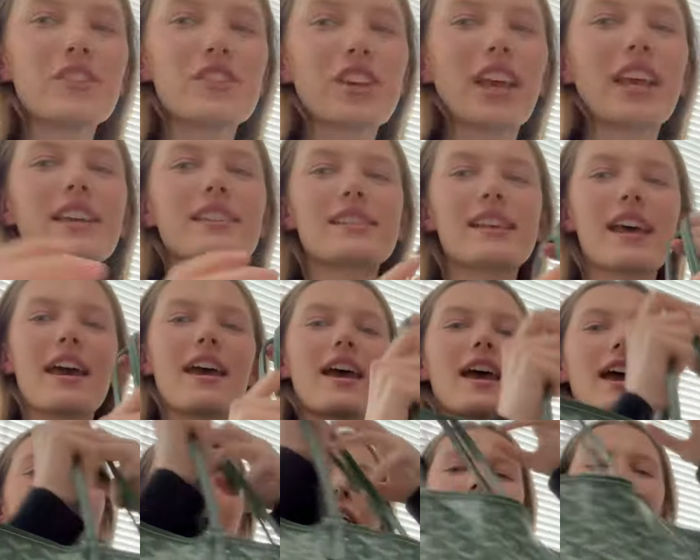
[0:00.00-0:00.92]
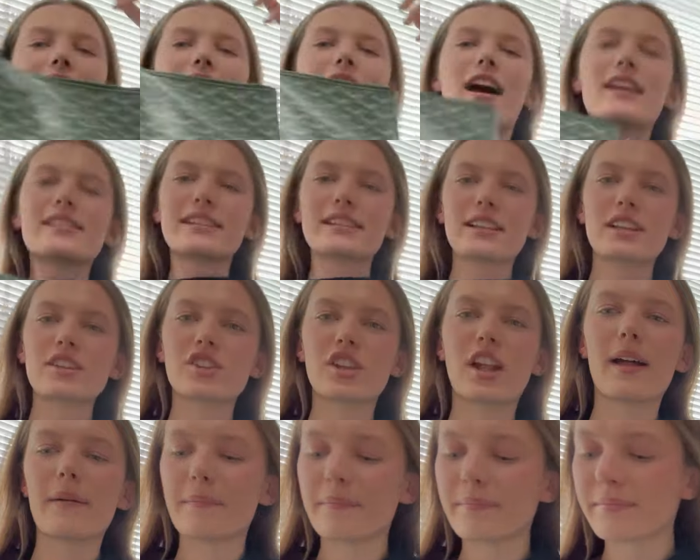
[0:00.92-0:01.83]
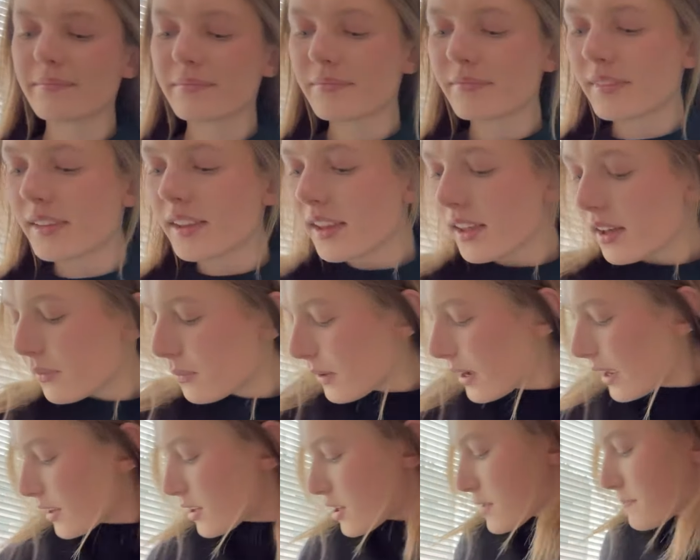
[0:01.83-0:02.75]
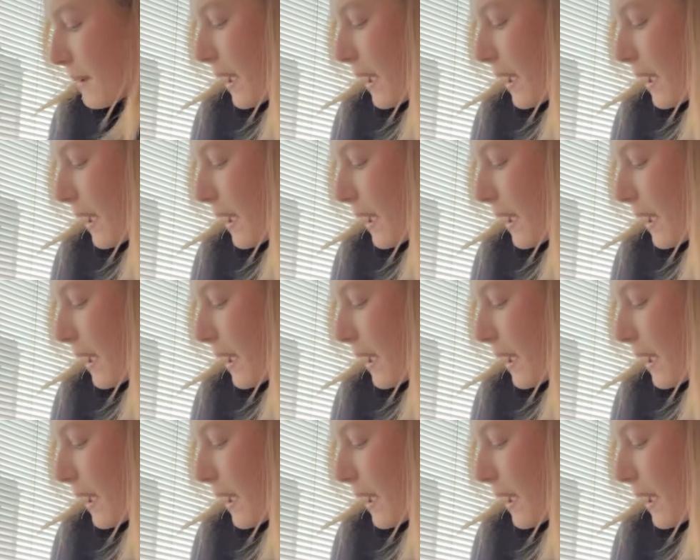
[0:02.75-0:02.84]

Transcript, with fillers: Hey guys, it's lunchtime. We're just